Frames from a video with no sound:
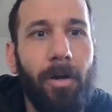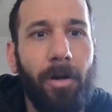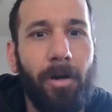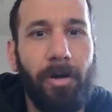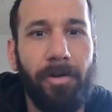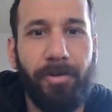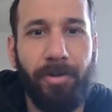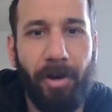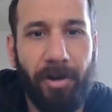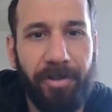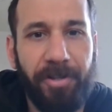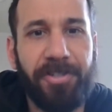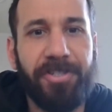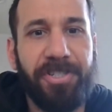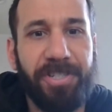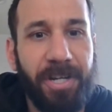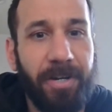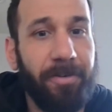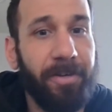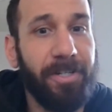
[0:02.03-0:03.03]
Another
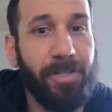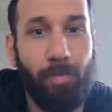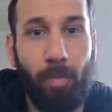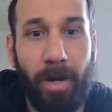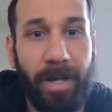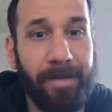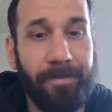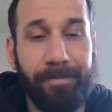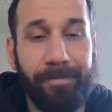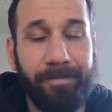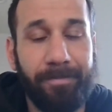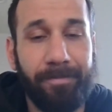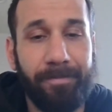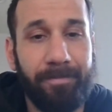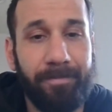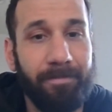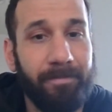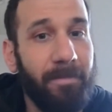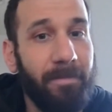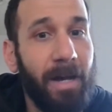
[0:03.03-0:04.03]
series win.
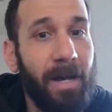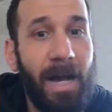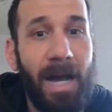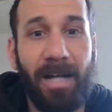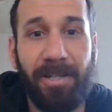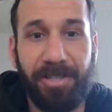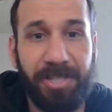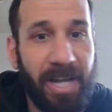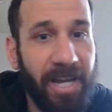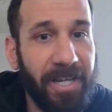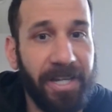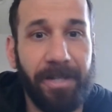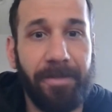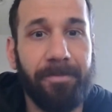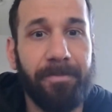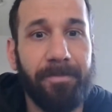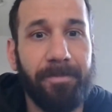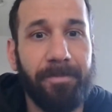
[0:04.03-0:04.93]
I'll take it.